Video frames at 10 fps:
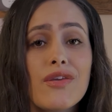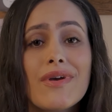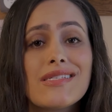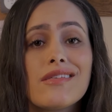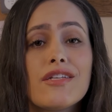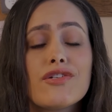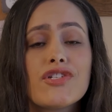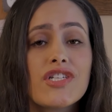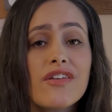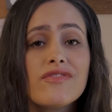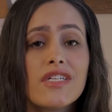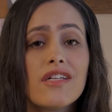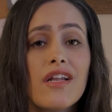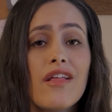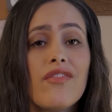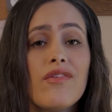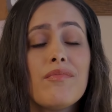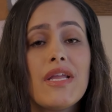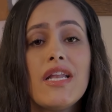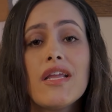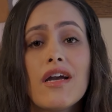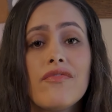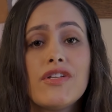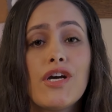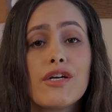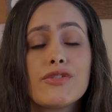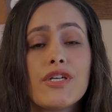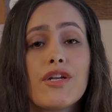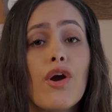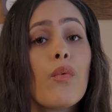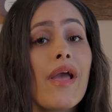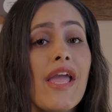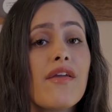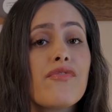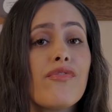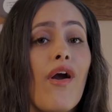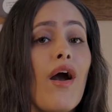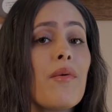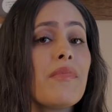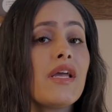US leaders shifted the meaning of the doctrine away from